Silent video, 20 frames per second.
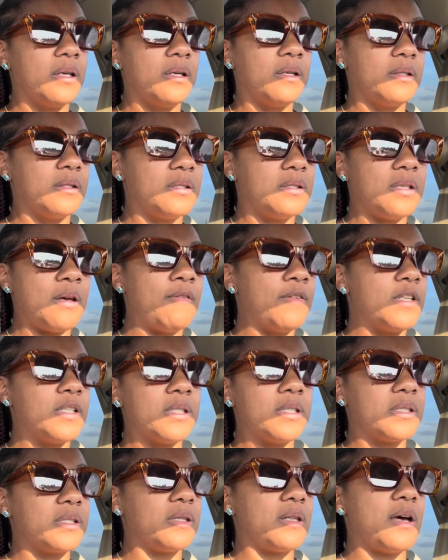
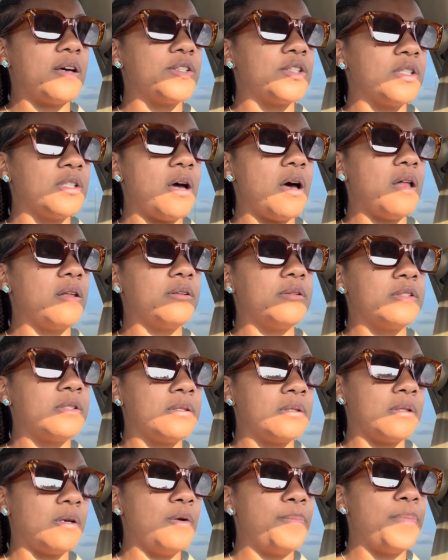
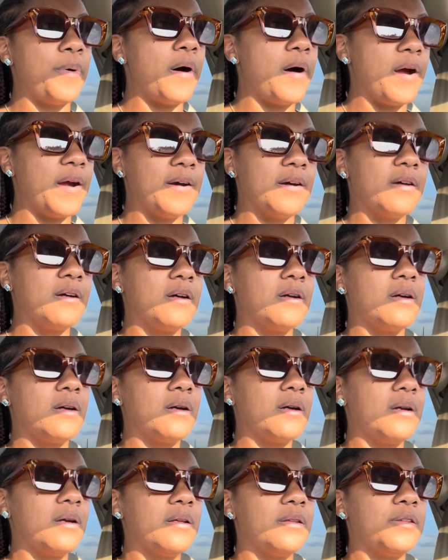$76,000 apart,
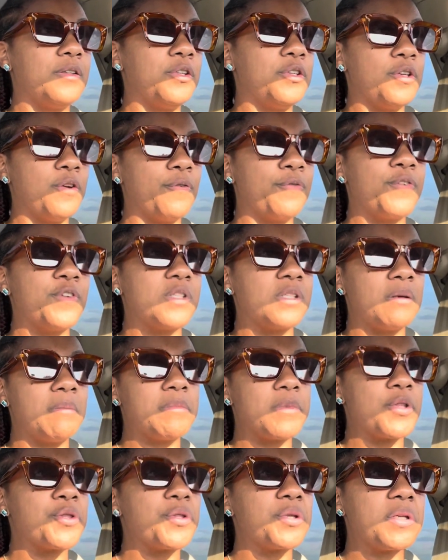the difference
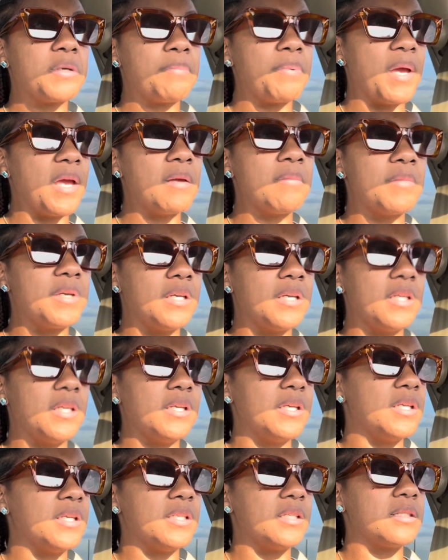in monthly payment
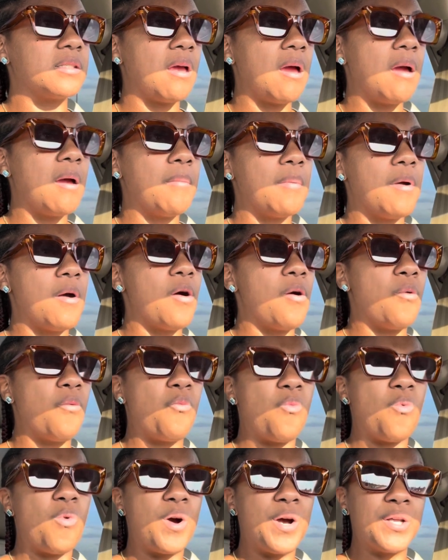is
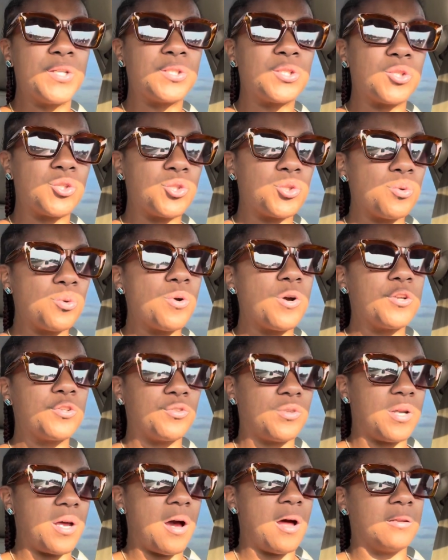$100 to
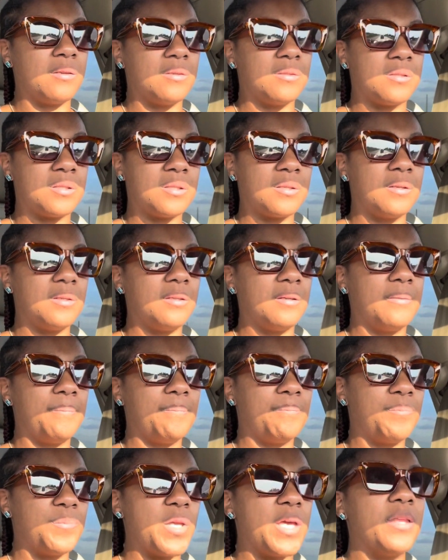
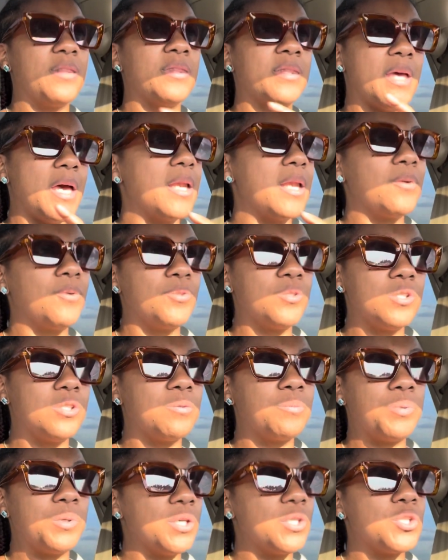$200, and that only
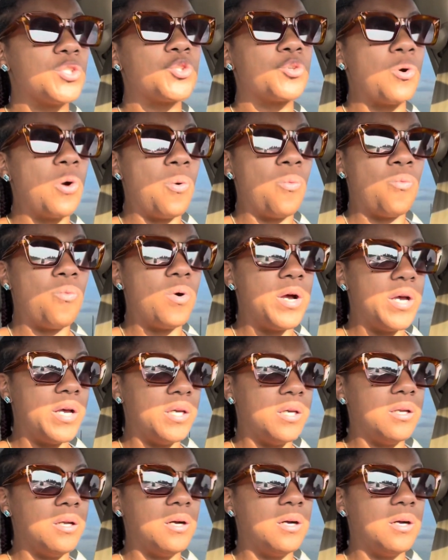depends on what